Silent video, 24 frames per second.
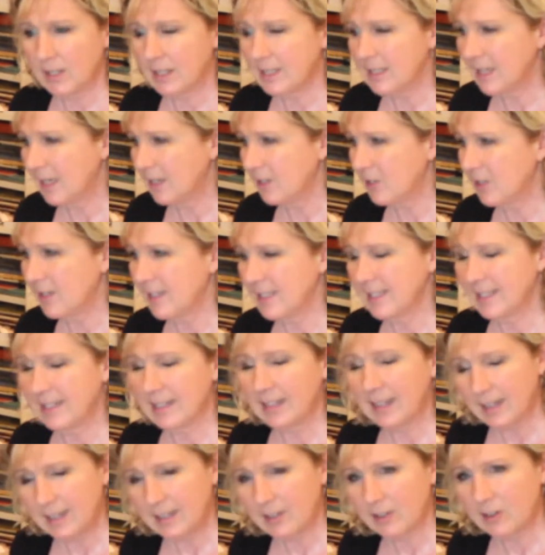The tension is
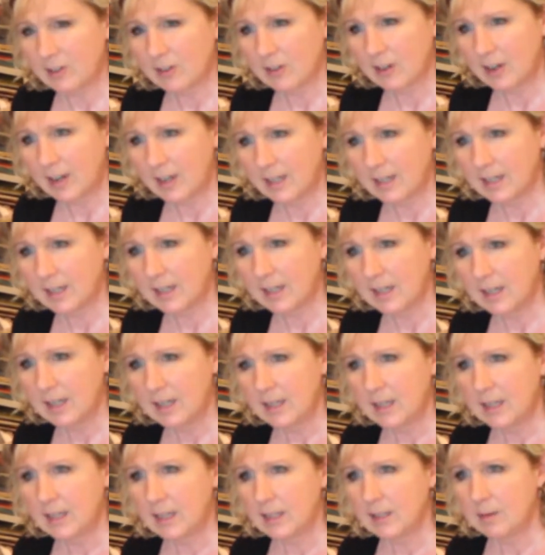lighter on
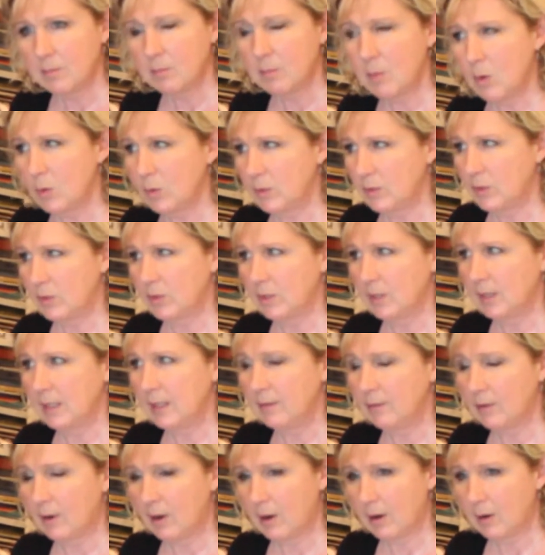most
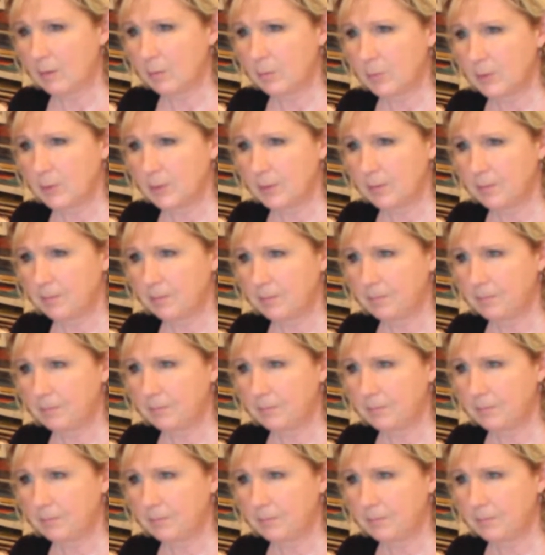lever harps.